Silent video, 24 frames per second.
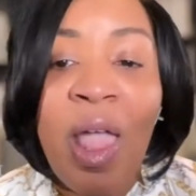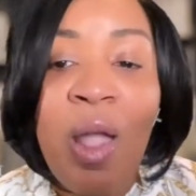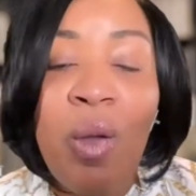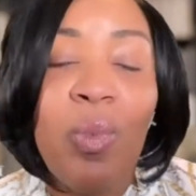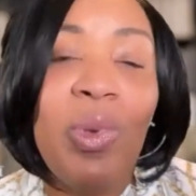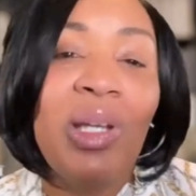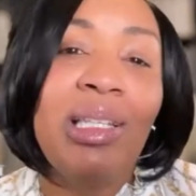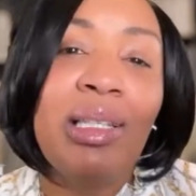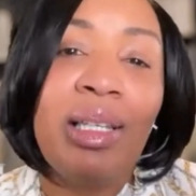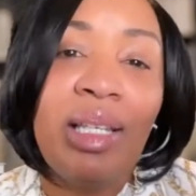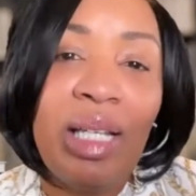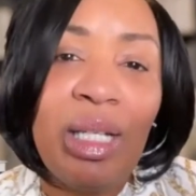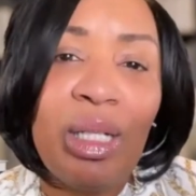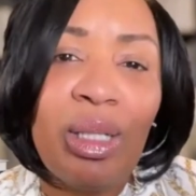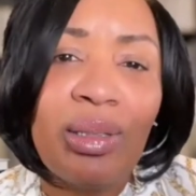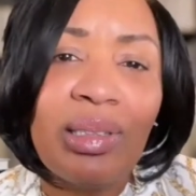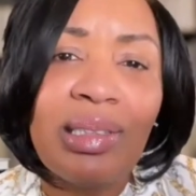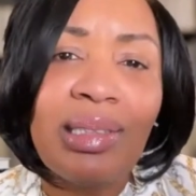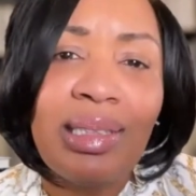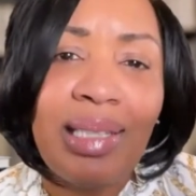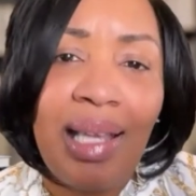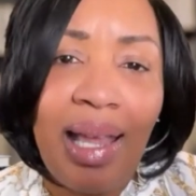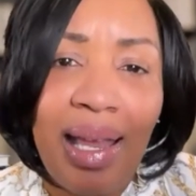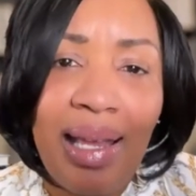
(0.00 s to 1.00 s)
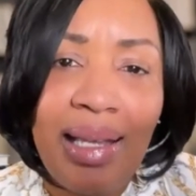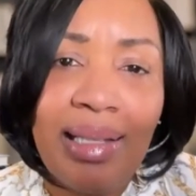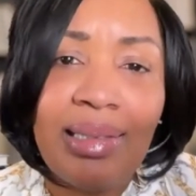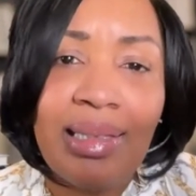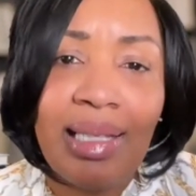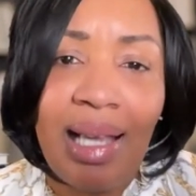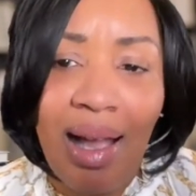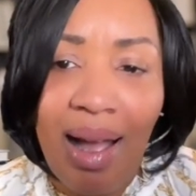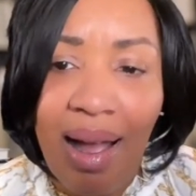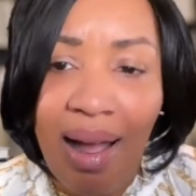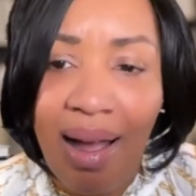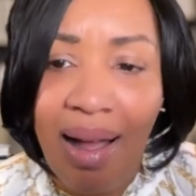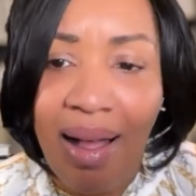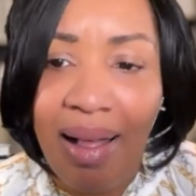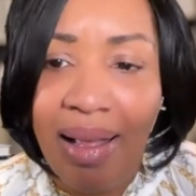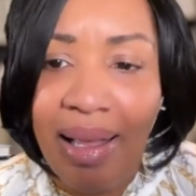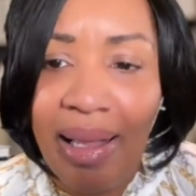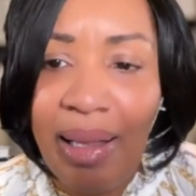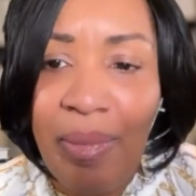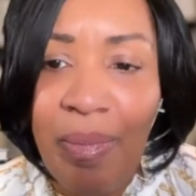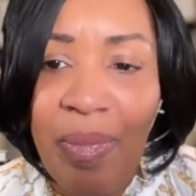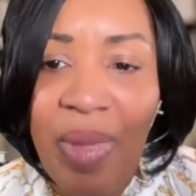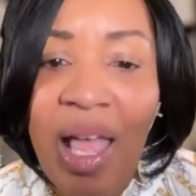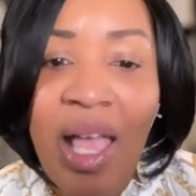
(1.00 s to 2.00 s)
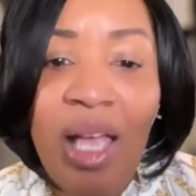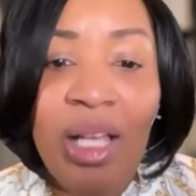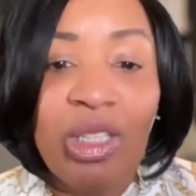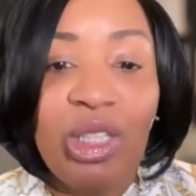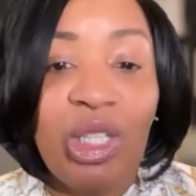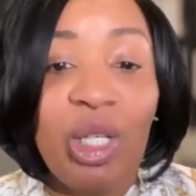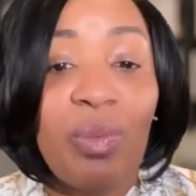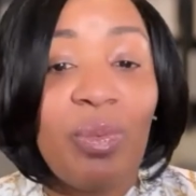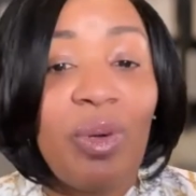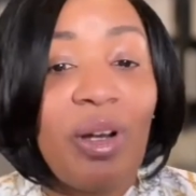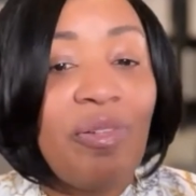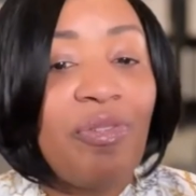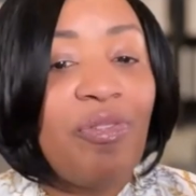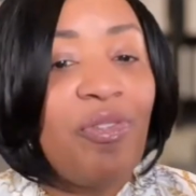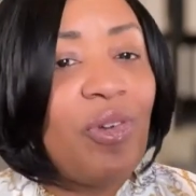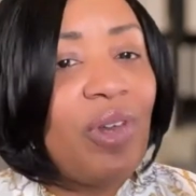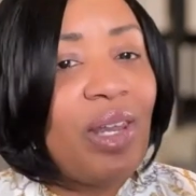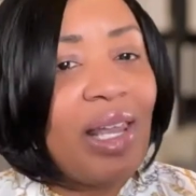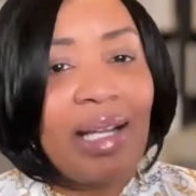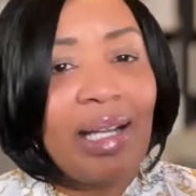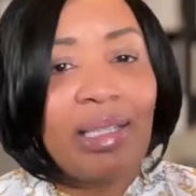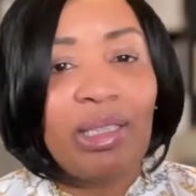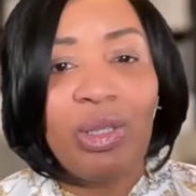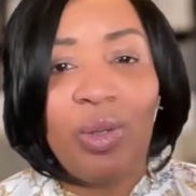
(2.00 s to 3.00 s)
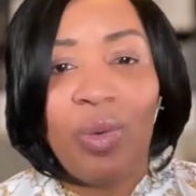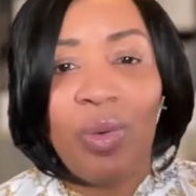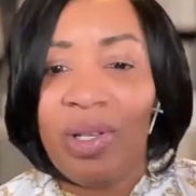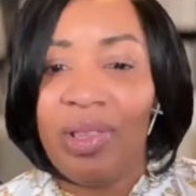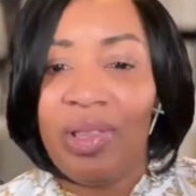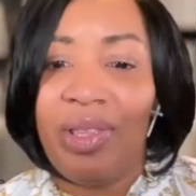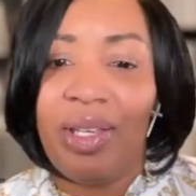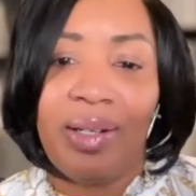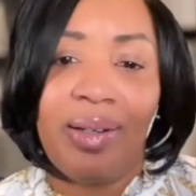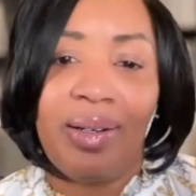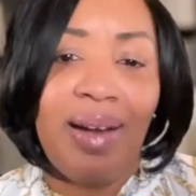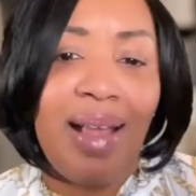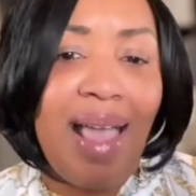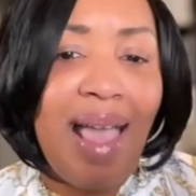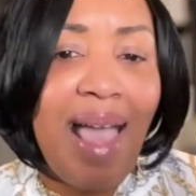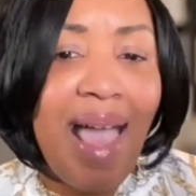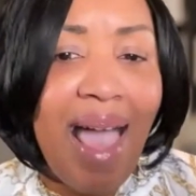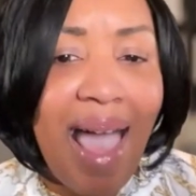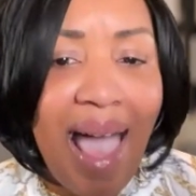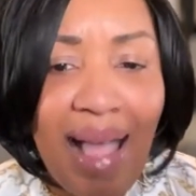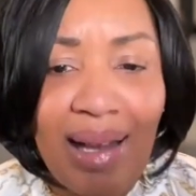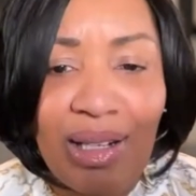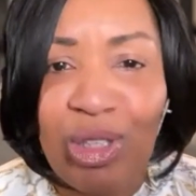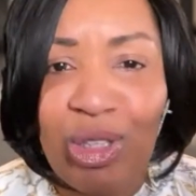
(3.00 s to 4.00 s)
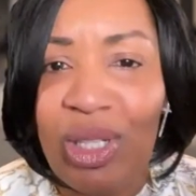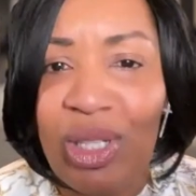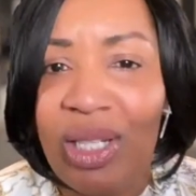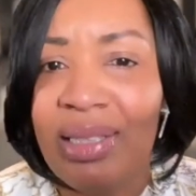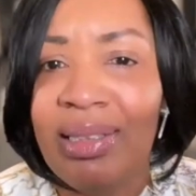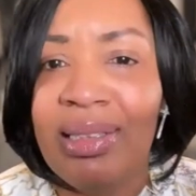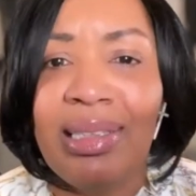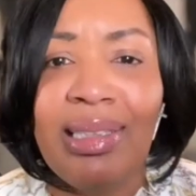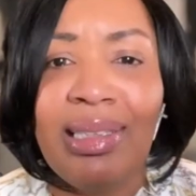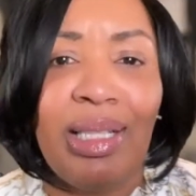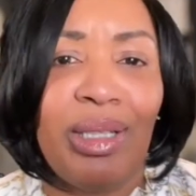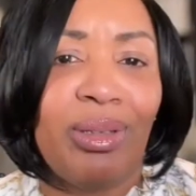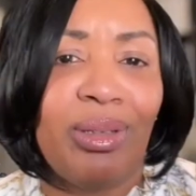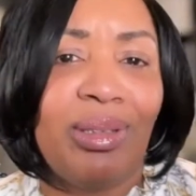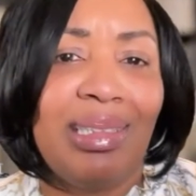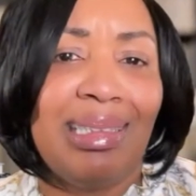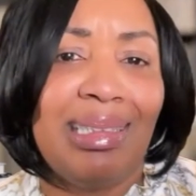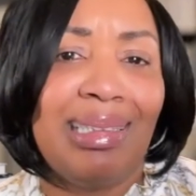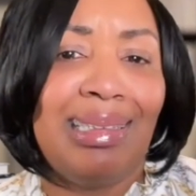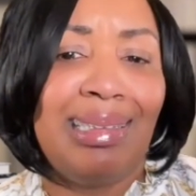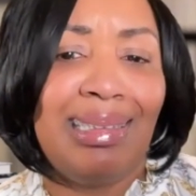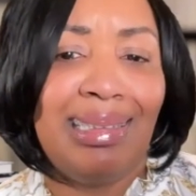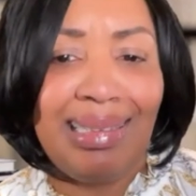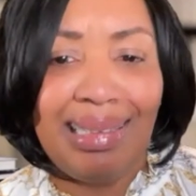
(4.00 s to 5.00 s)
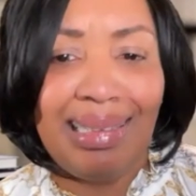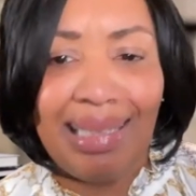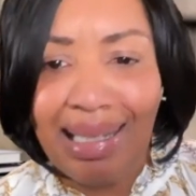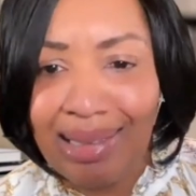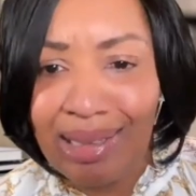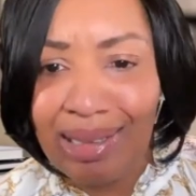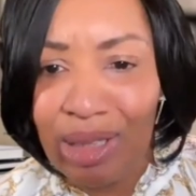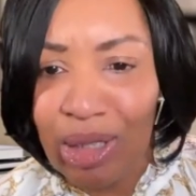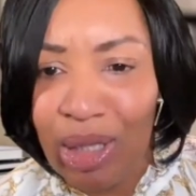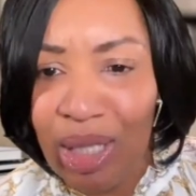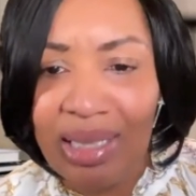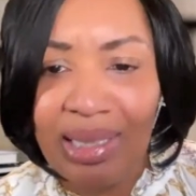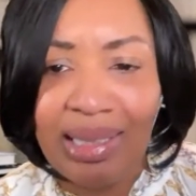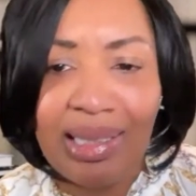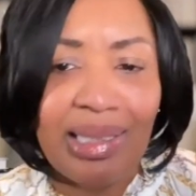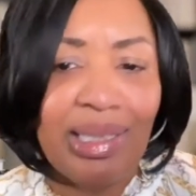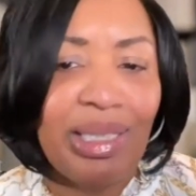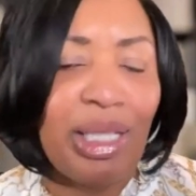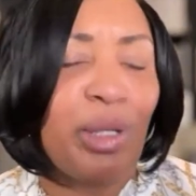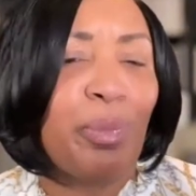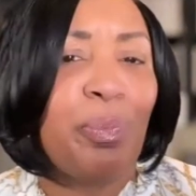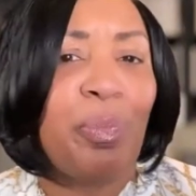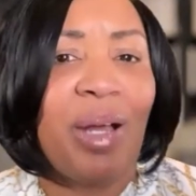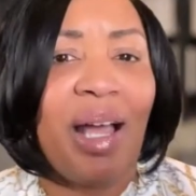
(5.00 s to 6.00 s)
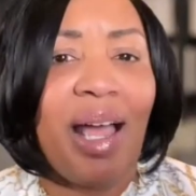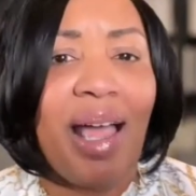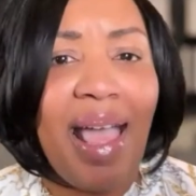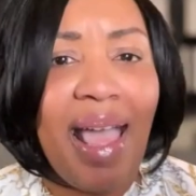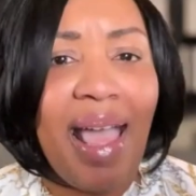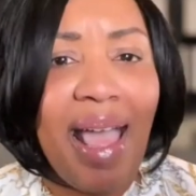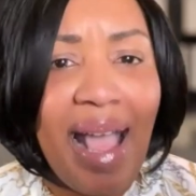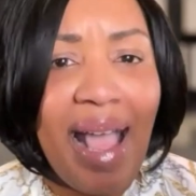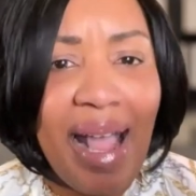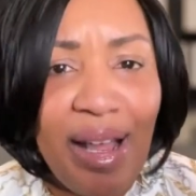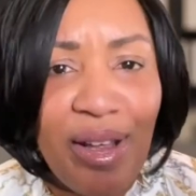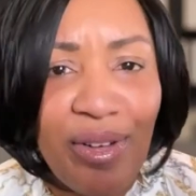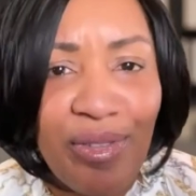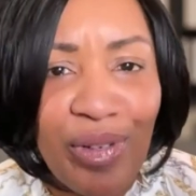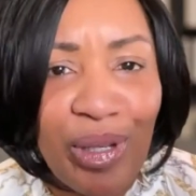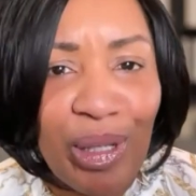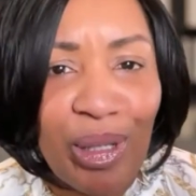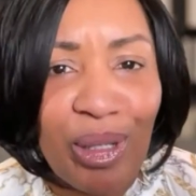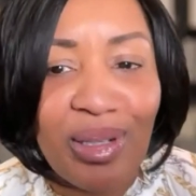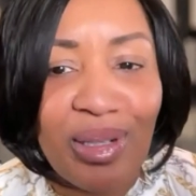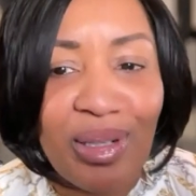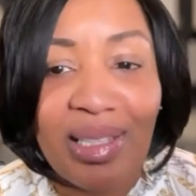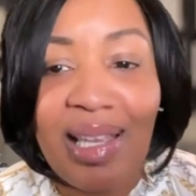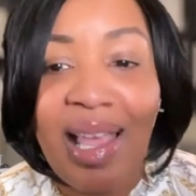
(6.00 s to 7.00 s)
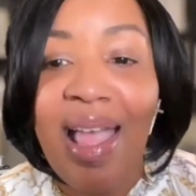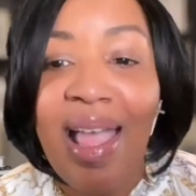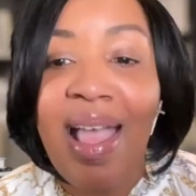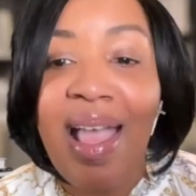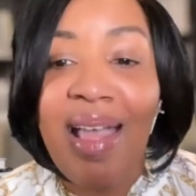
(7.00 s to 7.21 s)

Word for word: When leaders take time to reflect on their actions, their decisions, their behaviors.